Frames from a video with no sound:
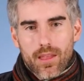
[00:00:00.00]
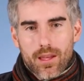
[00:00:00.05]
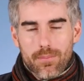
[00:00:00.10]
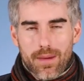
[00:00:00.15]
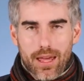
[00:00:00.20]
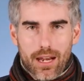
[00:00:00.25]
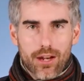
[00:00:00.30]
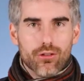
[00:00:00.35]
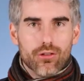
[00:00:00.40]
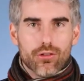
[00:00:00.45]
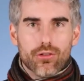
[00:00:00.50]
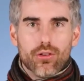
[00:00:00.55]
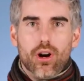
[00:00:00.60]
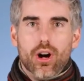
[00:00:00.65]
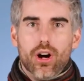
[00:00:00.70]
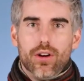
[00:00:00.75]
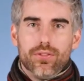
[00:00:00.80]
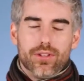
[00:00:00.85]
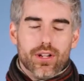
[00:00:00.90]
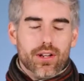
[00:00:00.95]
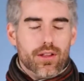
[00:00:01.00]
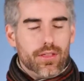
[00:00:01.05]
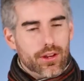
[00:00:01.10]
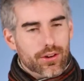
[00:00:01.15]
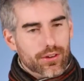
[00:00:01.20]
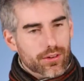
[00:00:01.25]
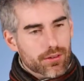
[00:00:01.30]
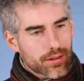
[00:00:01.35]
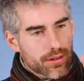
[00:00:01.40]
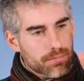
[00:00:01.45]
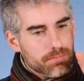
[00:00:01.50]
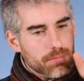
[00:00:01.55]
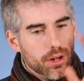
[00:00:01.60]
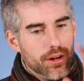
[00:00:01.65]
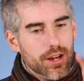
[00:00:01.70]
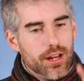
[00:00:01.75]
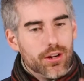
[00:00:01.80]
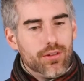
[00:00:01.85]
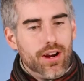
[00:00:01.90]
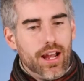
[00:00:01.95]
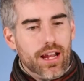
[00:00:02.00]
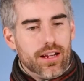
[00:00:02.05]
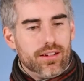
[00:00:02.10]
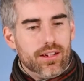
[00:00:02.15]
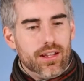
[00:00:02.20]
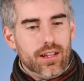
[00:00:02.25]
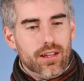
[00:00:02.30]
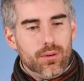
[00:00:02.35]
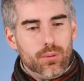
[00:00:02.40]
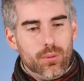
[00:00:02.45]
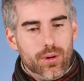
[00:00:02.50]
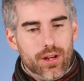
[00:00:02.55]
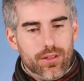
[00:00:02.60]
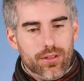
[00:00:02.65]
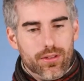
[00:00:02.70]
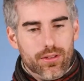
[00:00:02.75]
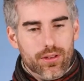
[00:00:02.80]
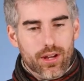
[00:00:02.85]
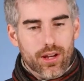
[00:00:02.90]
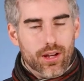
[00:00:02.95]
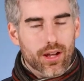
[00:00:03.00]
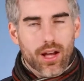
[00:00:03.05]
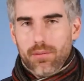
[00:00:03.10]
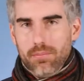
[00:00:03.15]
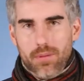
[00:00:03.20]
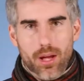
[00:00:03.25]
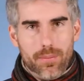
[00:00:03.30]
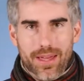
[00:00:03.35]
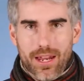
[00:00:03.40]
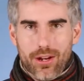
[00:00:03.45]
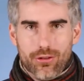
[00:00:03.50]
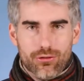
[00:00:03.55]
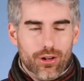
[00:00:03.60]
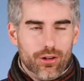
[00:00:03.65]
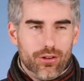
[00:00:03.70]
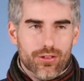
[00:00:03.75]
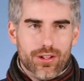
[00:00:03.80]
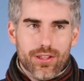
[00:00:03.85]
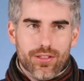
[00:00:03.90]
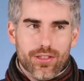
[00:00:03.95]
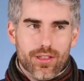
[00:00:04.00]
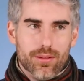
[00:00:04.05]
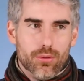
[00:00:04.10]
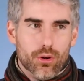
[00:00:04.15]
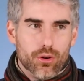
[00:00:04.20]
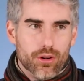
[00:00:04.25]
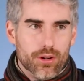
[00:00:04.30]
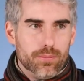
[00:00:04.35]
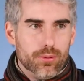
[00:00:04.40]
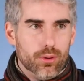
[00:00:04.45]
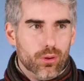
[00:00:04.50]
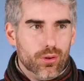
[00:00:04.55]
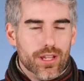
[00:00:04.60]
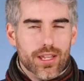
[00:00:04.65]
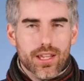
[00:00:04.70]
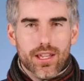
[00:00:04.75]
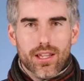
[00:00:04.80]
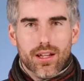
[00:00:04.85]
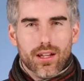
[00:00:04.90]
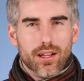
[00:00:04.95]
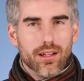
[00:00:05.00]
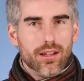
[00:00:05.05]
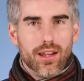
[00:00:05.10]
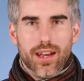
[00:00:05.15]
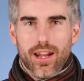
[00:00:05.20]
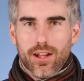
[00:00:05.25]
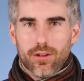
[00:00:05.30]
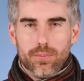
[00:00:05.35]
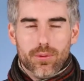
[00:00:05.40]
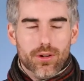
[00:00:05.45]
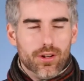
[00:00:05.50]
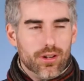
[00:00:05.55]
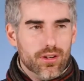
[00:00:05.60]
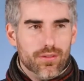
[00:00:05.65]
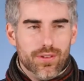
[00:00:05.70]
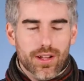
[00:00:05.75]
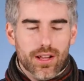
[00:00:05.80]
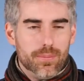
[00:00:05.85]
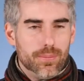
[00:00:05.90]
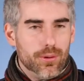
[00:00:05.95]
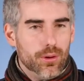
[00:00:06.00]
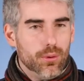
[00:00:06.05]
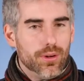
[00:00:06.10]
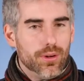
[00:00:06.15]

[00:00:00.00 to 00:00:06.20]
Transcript: Managers often, they're interacting with a manager underneath them or an employee, an expert, a developer,